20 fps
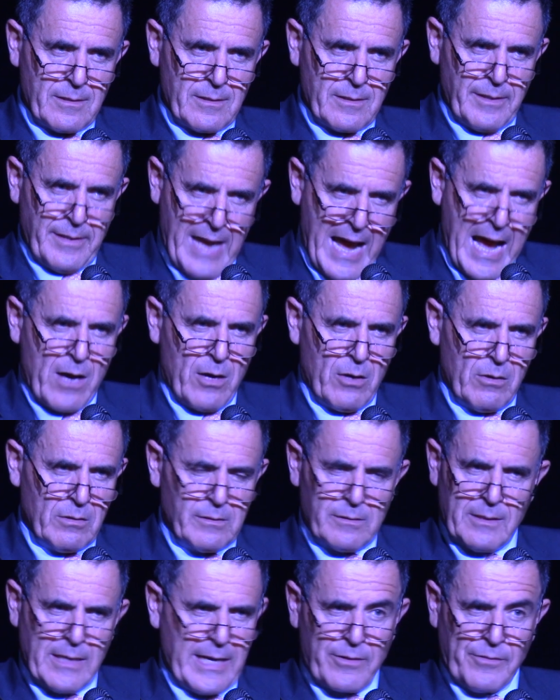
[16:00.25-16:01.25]

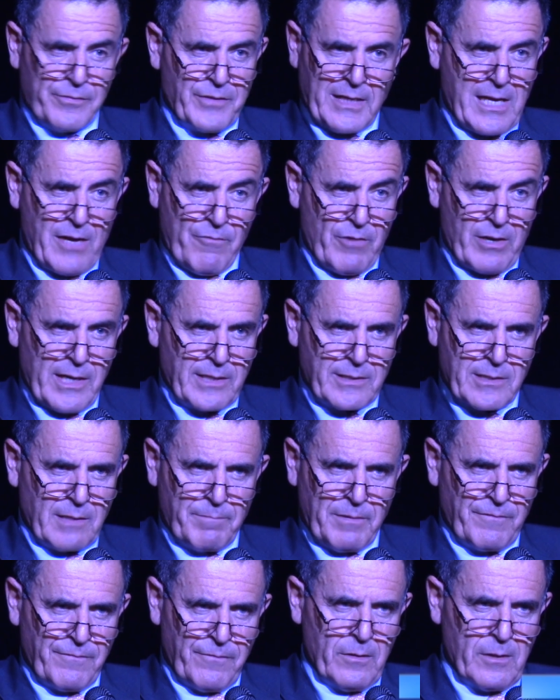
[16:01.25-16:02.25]
now, I don't think he realized
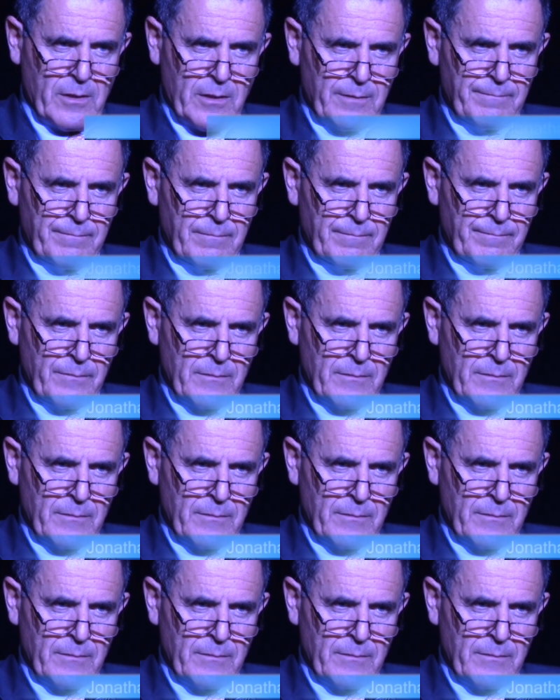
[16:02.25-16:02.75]
it before,